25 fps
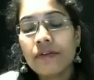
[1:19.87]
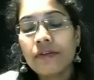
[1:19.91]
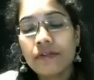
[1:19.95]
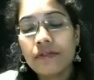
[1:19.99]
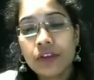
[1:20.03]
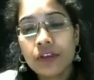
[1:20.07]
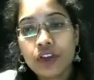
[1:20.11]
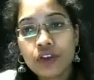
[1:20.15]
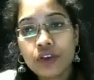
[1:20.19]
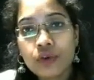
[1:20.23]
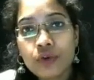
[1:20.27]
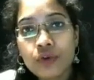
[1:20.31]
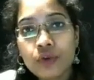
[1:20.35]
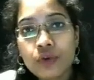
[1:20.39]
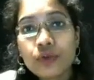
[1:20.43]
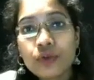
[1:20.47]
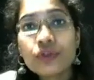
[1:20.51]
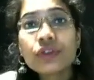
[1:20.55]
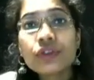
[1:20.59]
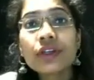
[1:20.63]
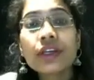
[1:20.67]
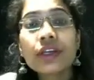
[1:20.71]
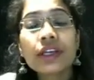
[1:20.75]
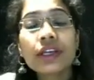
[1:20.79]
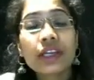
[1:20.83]
we
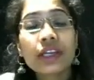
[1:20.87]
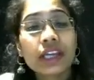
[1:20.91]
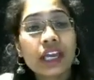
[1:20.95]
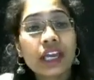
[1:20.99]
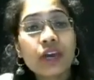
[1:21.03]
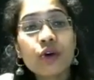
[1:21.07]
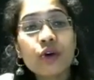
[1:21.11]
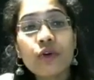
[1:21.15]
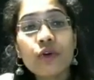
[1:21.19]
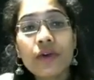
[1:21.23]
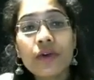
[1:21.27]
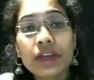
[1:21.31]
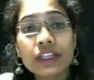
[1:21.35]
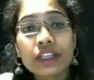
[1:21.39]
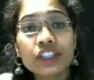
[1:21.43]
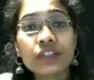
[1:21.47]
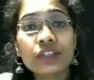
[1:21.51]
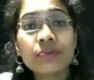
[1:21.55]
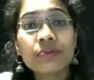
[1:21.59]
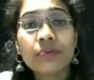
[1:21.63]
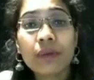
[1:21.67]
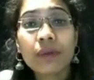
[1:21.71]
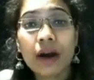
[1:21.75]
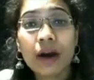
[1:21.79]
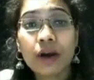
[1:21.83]
use KOH
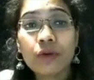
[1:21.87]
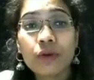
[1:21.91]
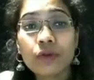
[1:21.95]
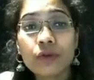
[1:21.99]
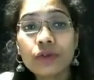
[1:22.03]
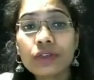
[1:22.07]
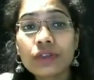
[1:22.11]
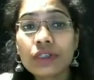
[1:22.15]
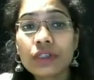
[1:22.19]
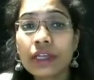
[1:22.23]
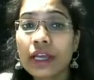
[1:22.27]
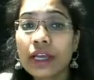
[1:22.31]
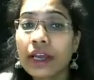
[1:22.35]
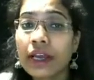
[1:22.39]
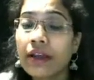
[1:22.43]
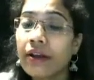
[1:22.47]
mounts